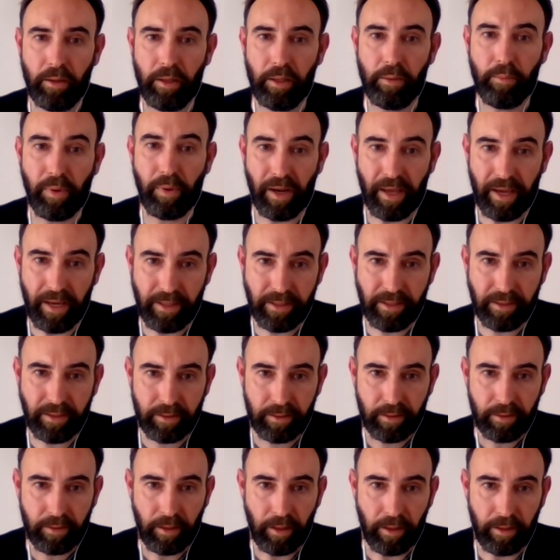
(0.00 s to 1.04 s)
in
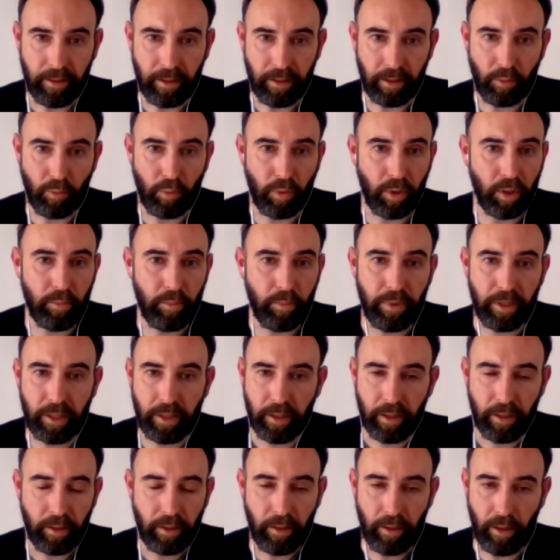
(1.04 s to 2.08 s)
place, I think will
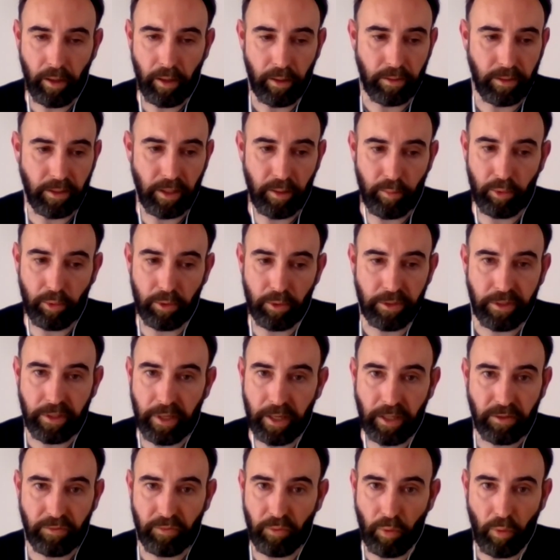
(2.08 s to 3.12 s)
be table
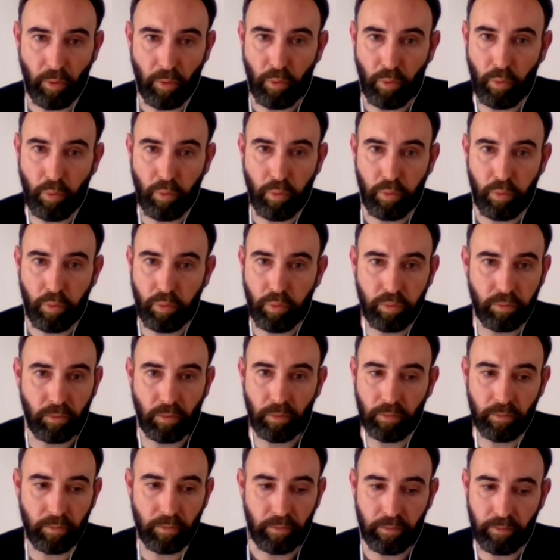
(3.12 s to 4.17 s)
stakes for
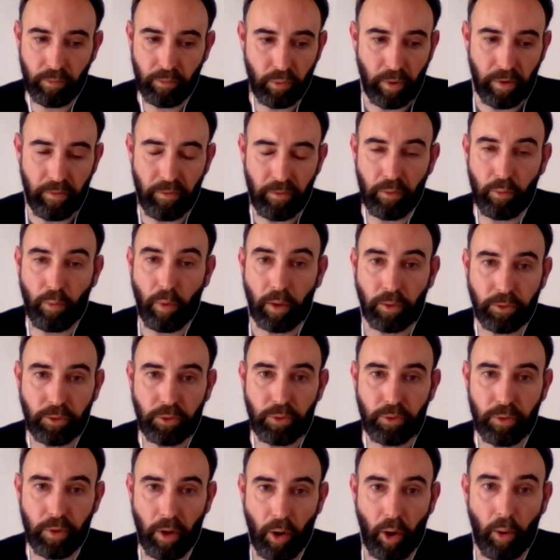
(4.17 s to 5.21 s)
whoever want
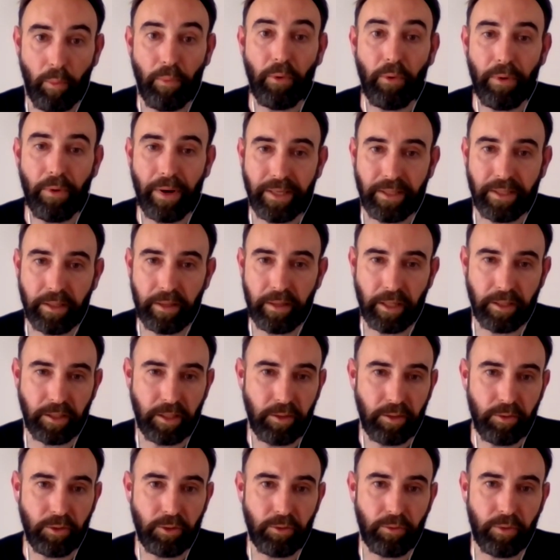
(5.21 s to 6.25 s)
to operate in that
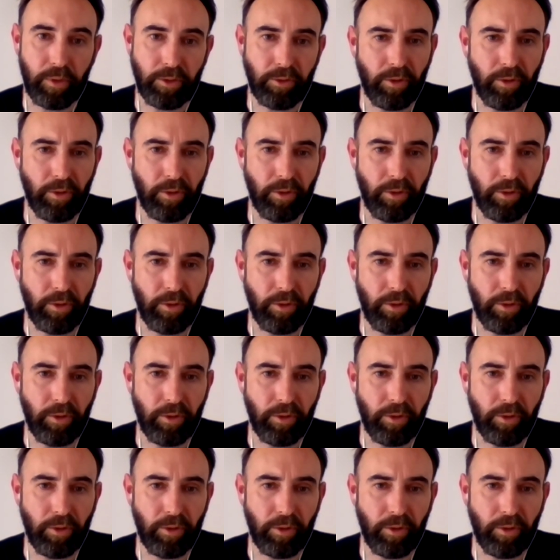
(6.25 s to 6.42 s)
industry.